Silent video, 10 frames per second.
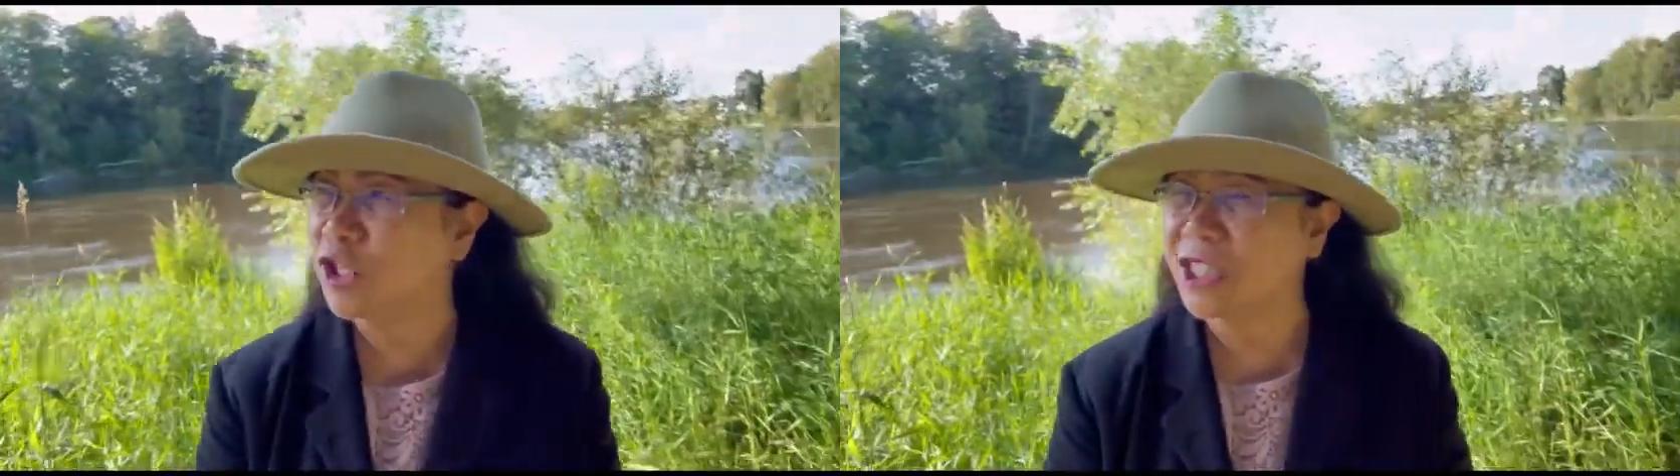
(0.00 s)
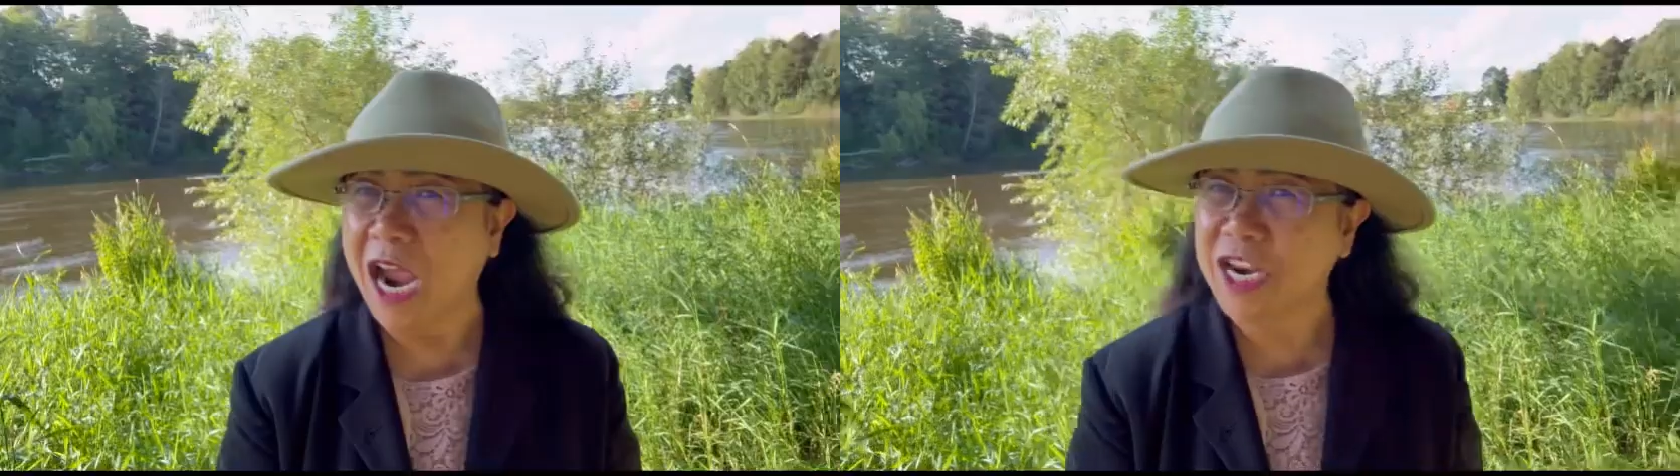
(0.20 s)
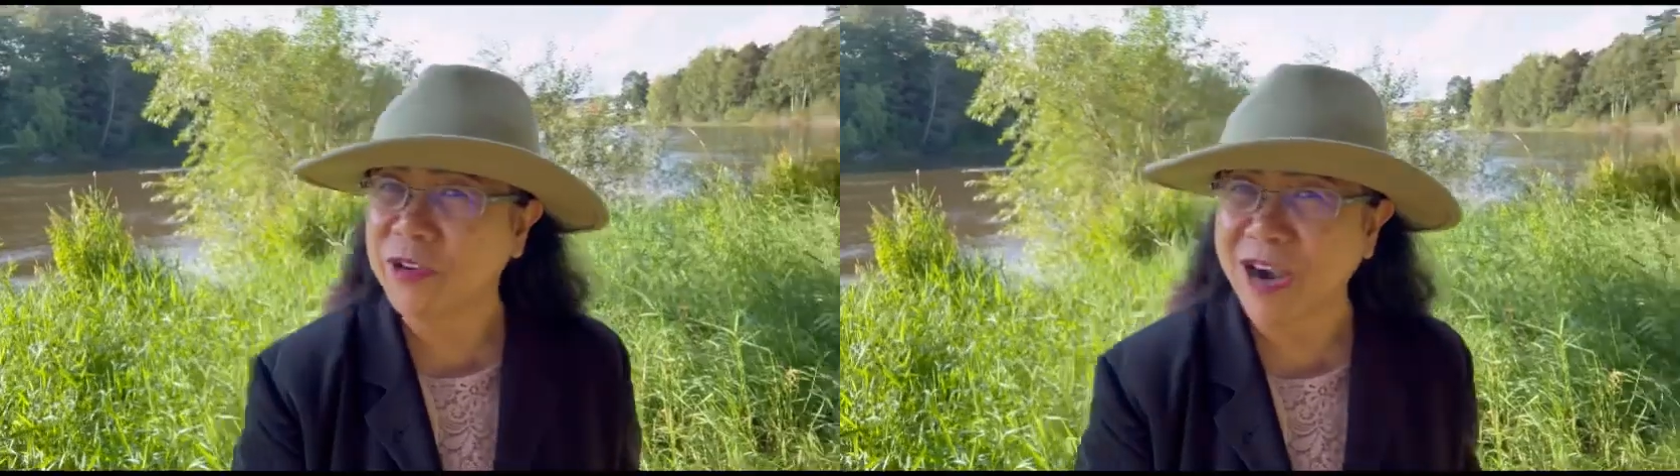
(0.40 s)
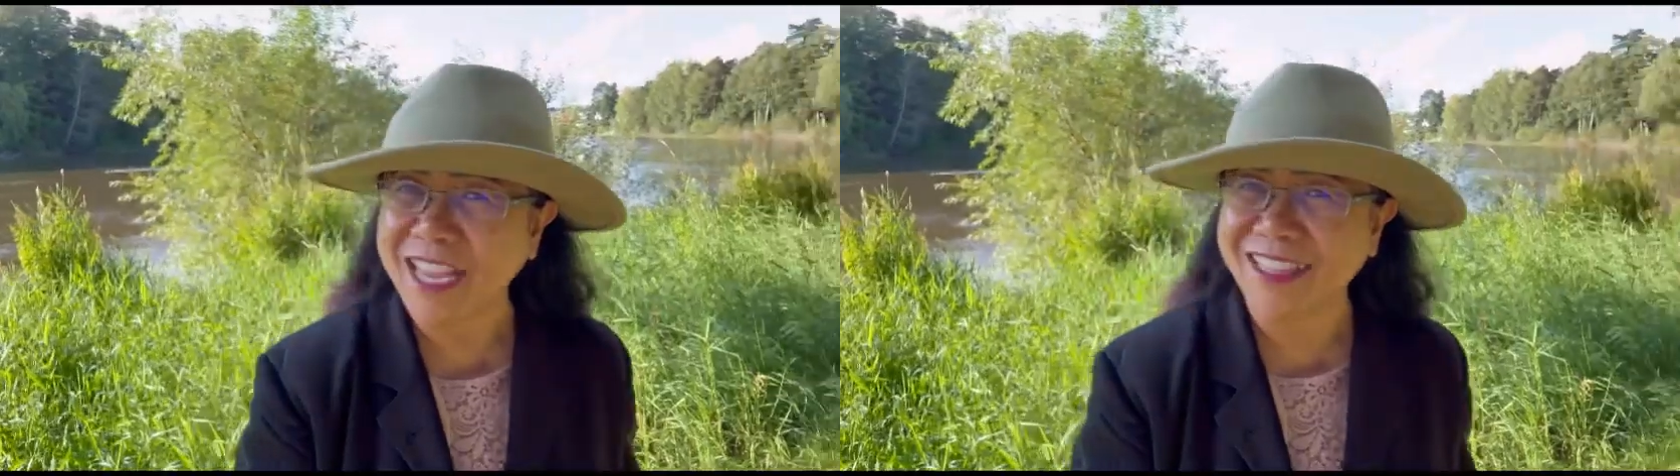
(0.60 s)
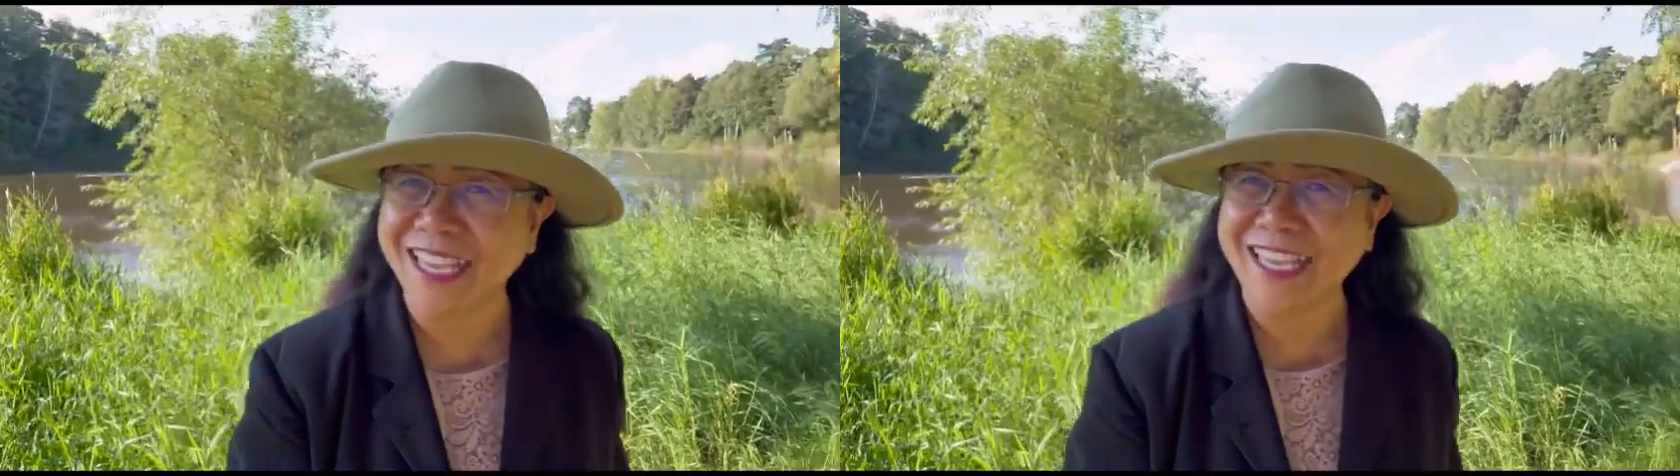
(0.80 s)
Start
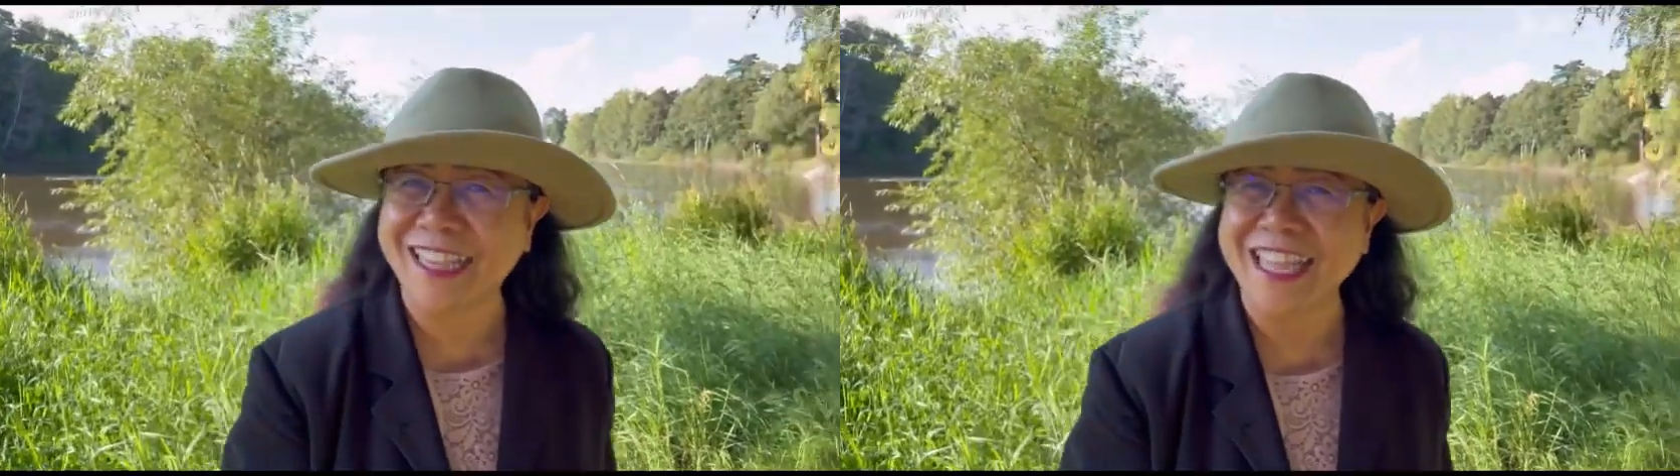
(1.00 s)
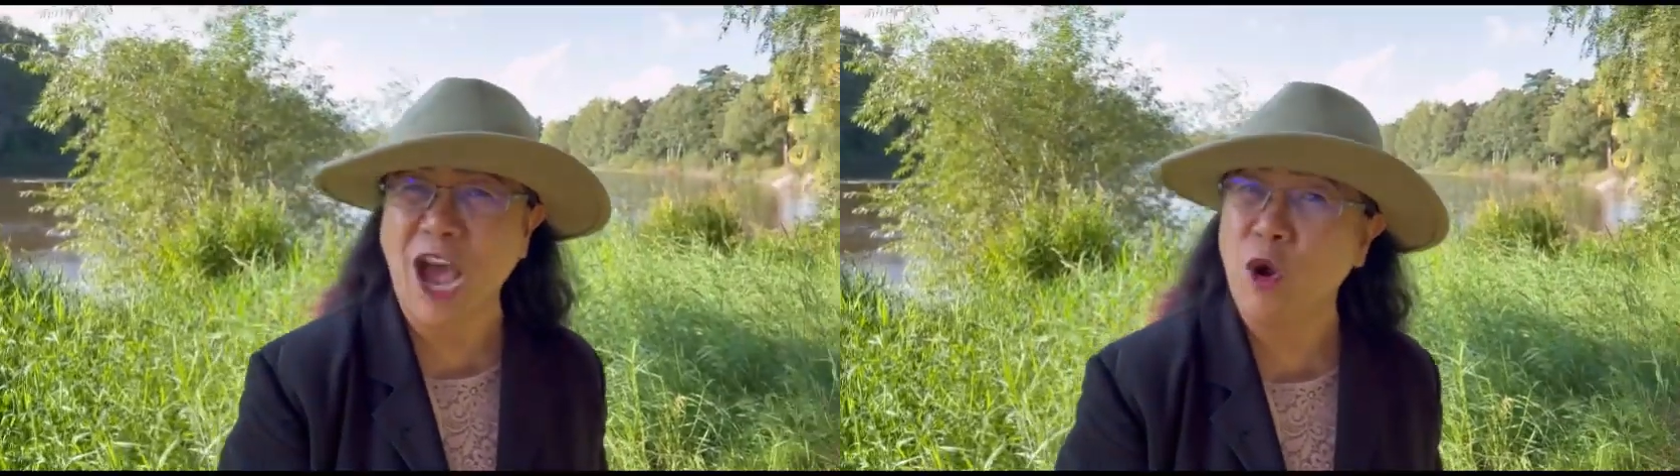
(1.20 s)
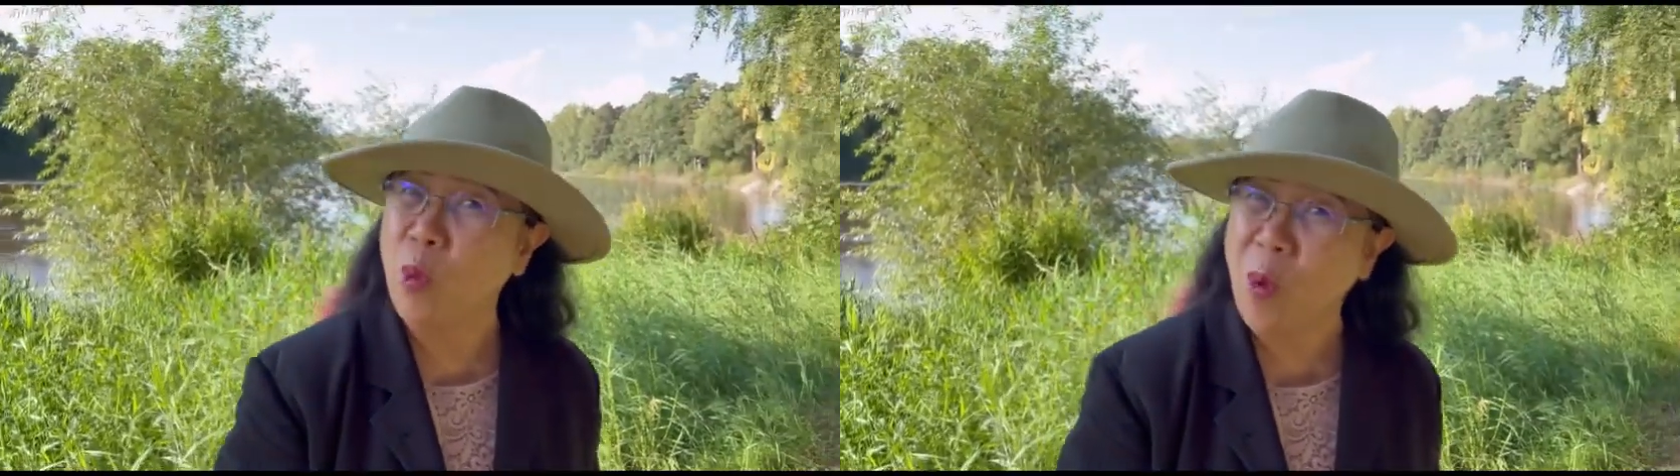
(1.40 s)
writing it down,